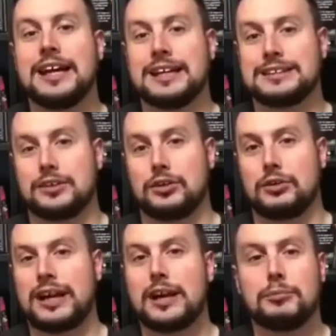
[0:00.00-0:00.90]
is
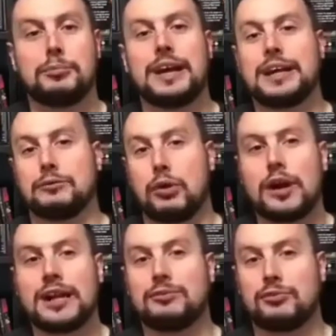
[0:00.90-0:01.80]
they're in a in running